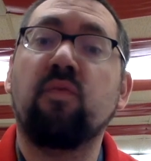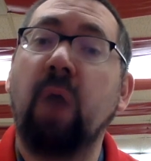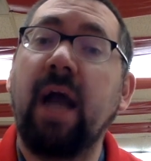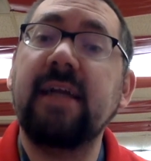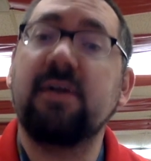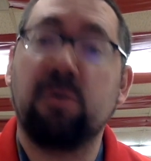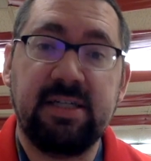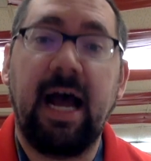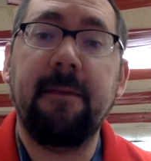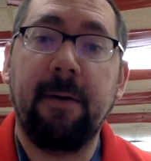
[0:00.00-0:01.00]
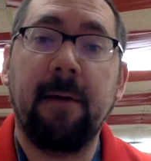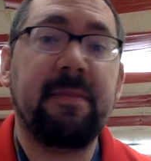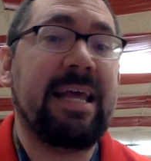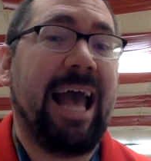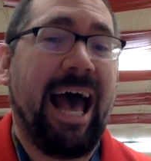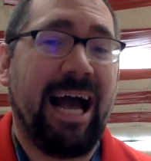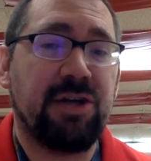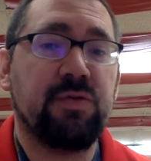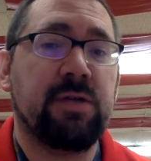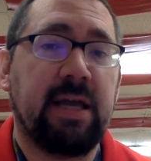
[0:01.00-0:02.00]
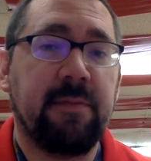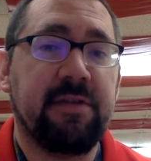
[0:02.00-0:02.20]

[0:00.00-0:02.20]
Write or type up the actual name